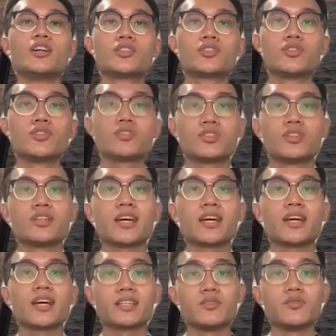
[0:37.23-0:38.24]
through training
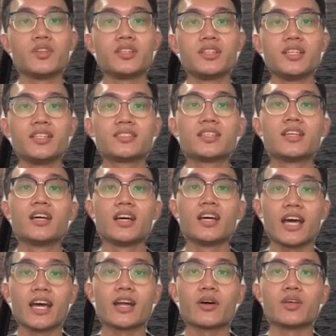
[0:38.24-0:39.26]
activities
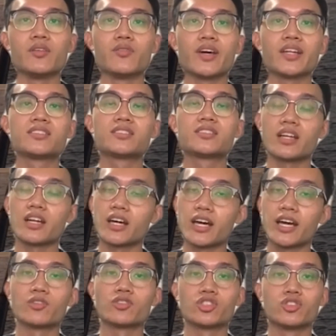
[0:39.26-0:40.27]
at our events that are
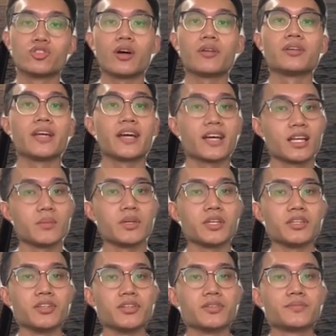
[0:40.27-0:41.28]
held throughout the academic year.